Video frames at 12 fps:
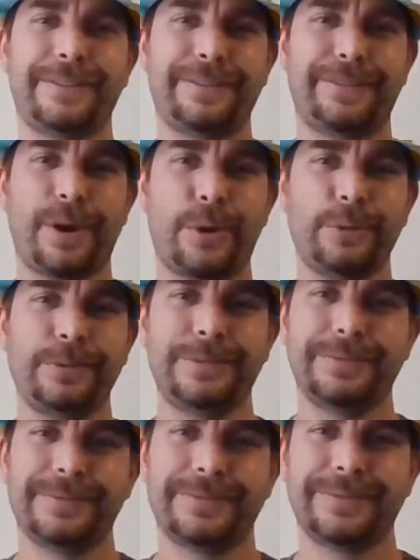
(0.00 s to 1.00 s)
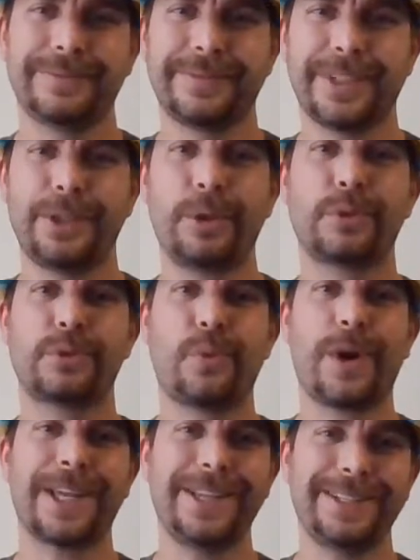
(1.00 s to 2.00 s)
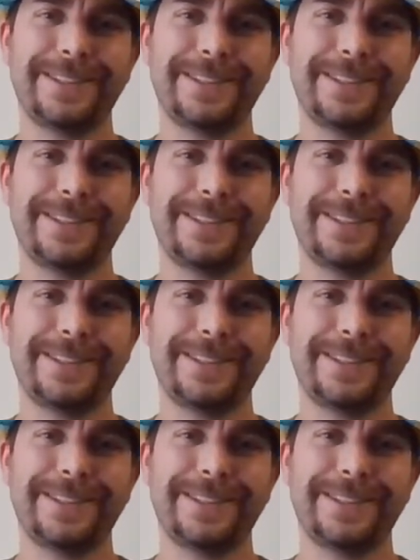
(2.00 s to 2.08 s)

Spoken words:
phone, the Note 20.